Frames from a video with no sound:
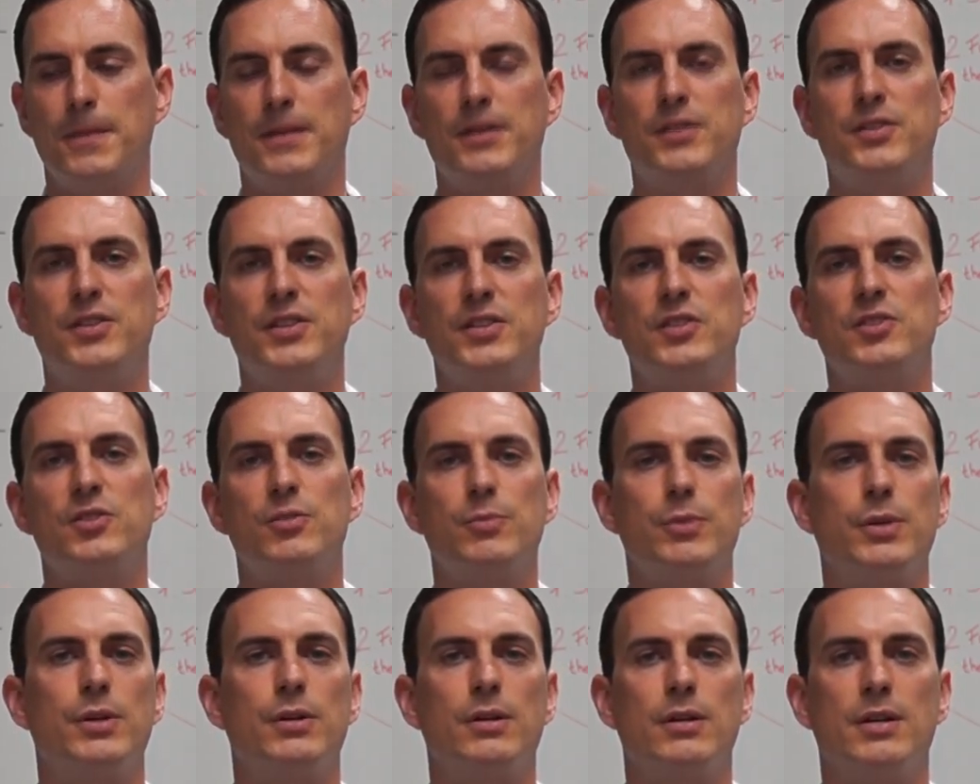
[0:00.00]
the
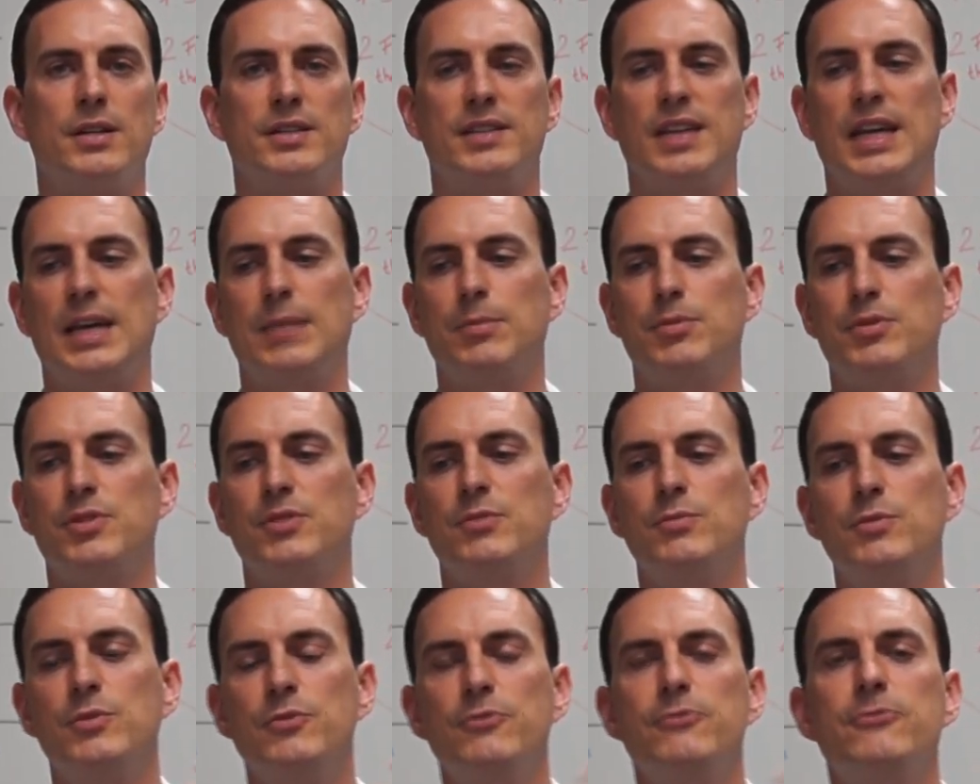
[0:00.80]
distributor is able
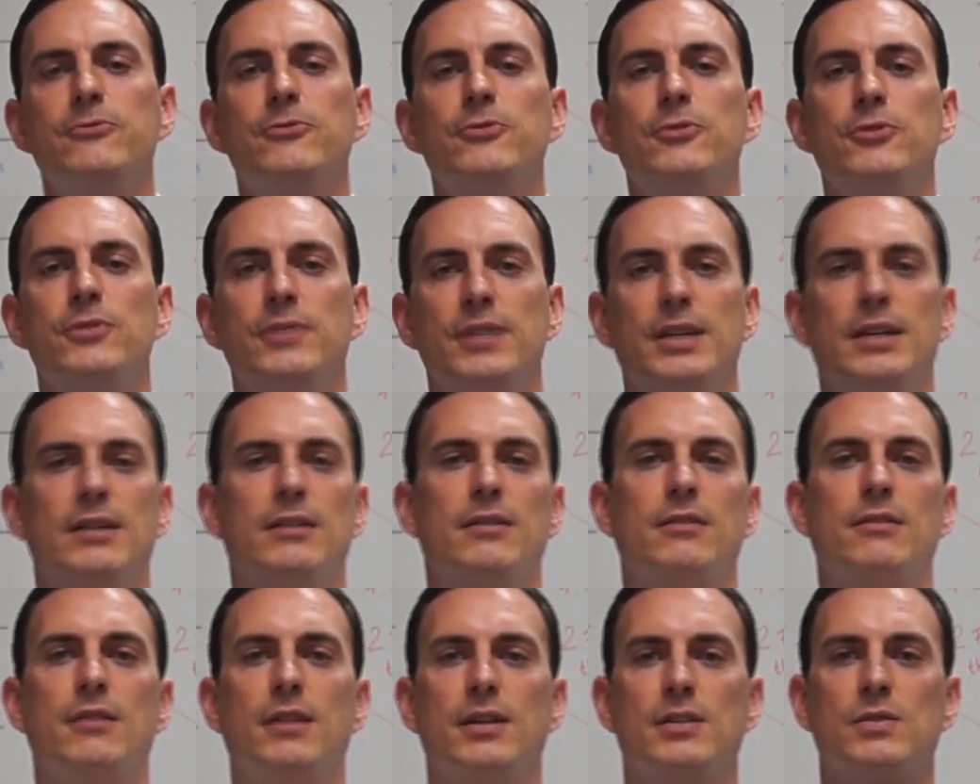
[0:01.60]
to move food
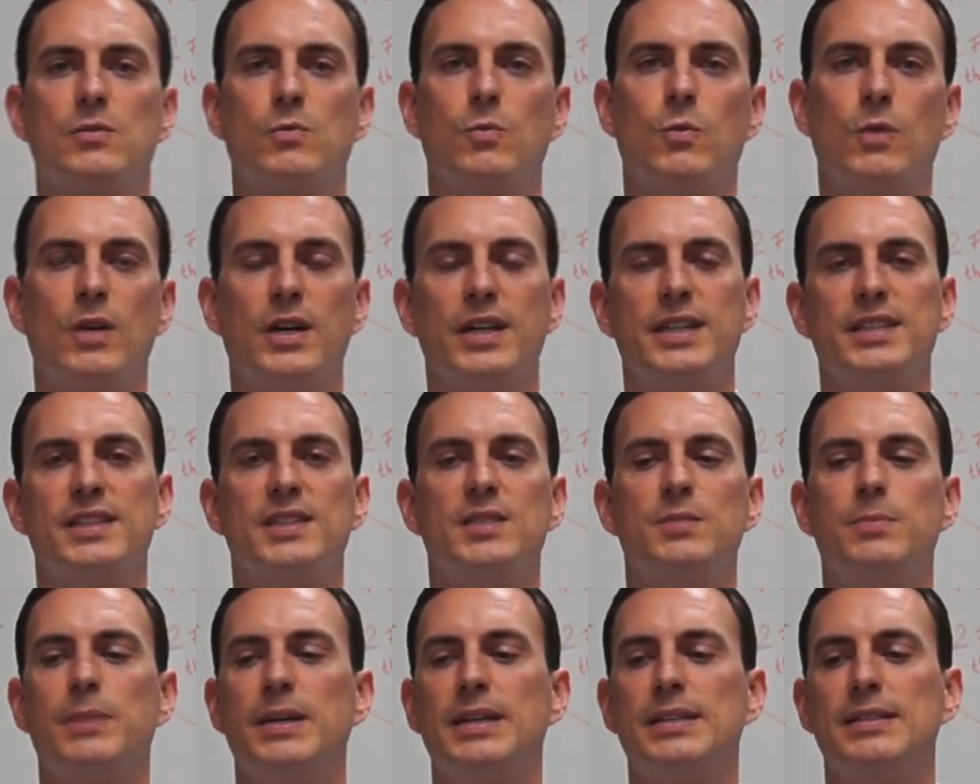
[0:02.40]
now across
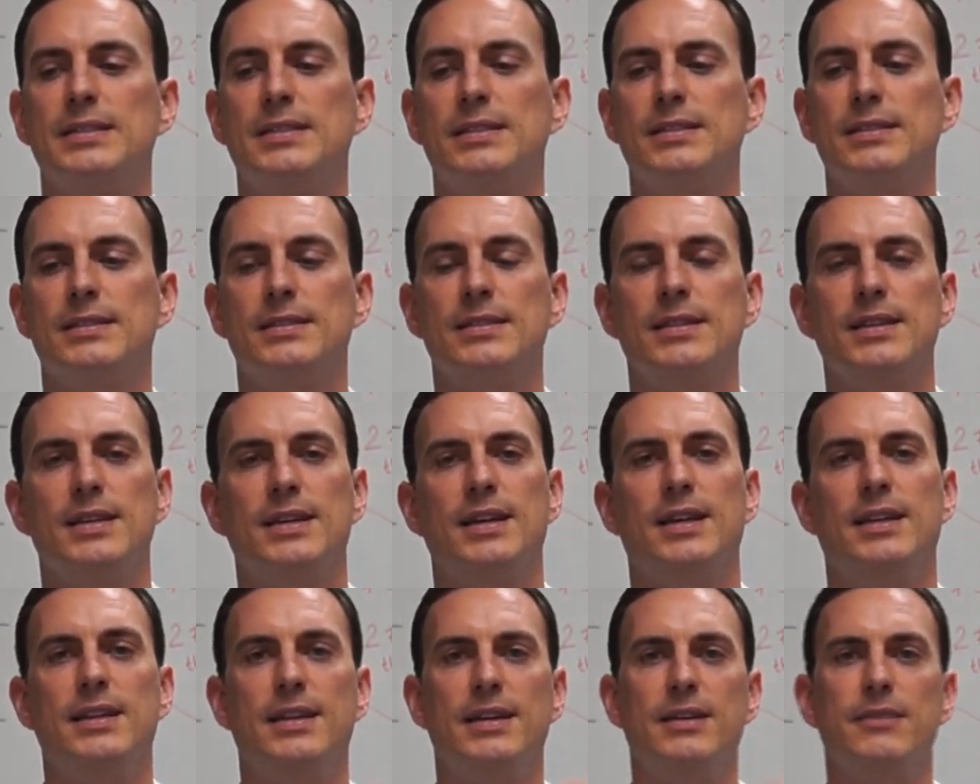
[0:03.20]
wide spaces
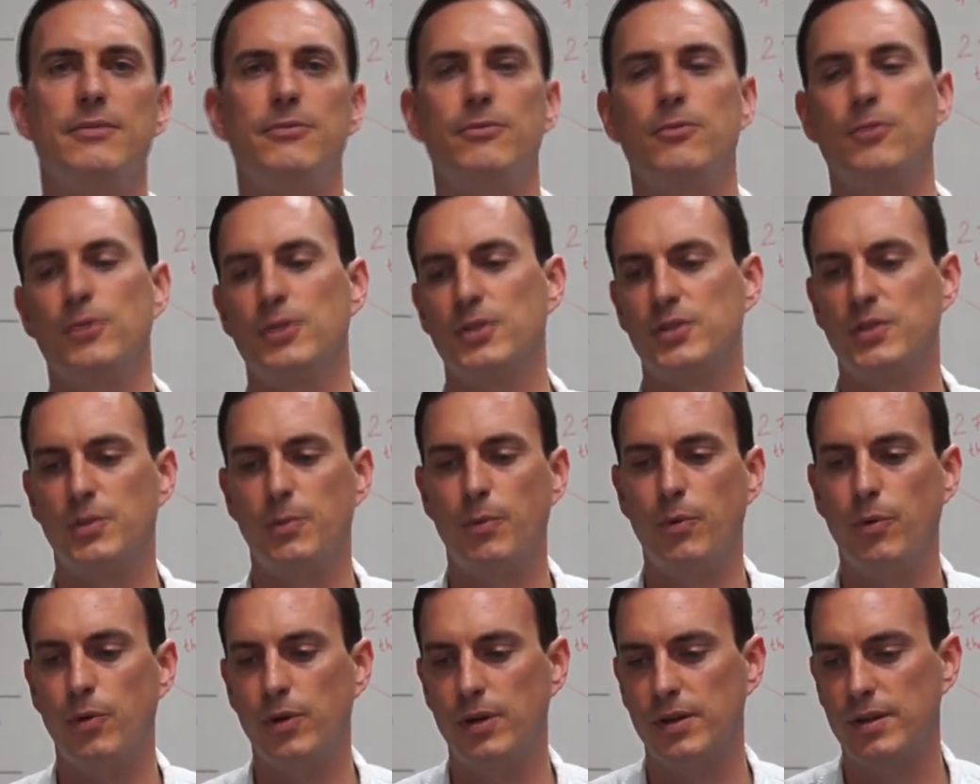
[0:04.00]
and therefore
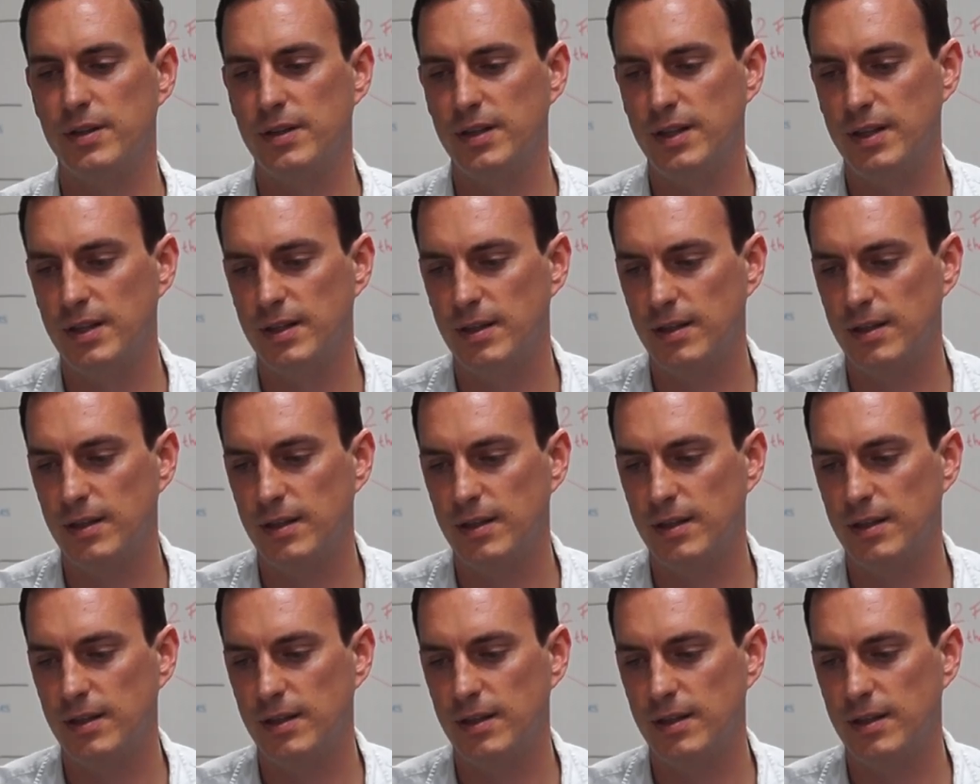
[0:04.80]
support